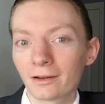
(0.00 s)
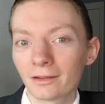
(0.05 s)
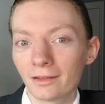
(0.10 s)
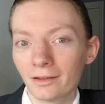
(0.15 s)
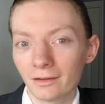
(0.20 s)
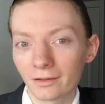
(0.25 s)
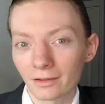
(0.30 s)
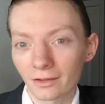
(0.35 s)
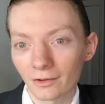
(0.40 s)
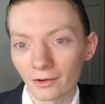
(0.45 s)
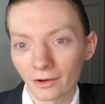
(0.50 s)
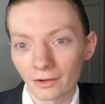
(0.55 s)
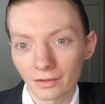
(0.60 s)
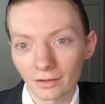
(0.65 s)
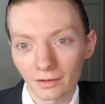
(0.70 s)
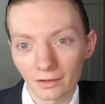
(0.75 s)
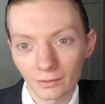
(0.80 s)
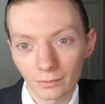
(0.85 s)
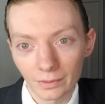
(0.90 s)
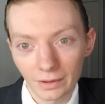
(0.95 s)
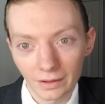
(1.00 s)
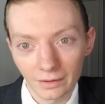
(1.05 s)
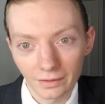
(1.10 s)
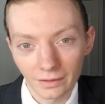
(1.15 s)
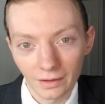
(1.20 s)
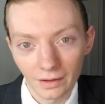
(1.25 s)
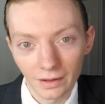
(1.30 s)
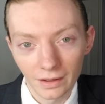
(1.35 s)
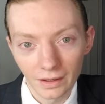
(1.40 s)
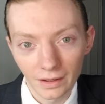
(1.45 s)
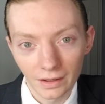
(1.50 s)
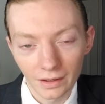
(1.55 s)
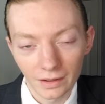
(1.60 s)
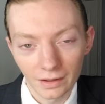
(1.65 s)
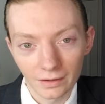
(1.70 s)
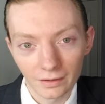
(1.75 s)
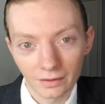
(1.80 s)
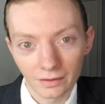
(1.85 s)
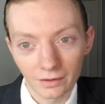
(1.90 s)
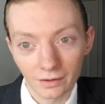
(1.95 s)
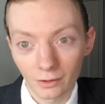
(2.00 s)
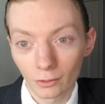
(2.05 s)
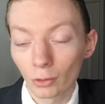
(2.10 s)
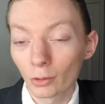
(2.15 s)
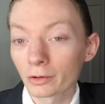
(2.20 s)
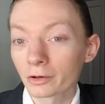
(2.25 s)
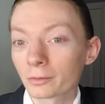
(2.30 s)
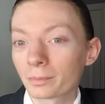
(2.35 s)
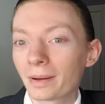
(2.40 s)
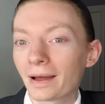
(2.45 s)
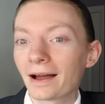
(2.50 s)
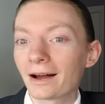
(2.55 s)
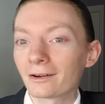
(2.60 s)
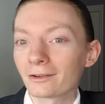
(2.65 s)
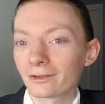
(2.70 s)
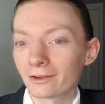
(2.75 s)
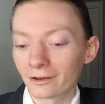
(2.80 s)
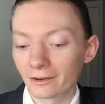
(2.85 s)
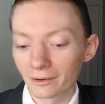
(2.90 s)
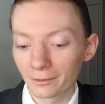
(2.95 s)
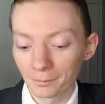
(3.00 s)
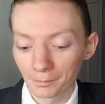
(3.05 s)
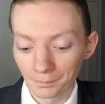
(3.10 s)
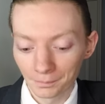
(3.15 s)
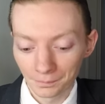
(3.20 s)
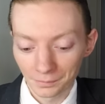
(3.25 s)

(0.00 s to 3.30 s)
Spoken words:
these sauces with is their quarter pounder,